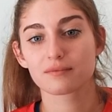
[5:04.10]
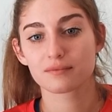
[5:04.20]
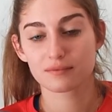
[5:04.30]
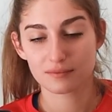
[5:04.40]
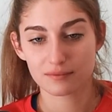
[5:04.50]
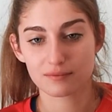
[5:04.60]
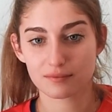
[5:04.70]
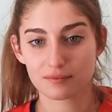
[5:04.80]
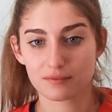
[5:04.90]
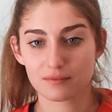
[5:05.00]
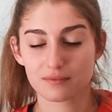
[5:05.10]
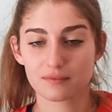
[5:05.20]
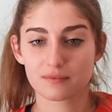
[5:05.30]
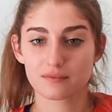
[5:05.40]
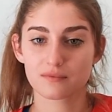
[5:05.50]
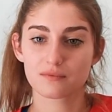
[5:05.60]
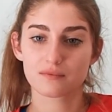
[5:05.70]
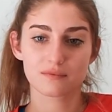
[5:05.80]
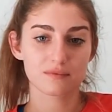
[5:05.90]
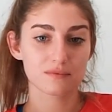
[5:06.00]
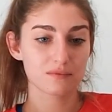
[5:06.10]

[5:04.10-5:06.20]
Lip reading: This person isn't speaking.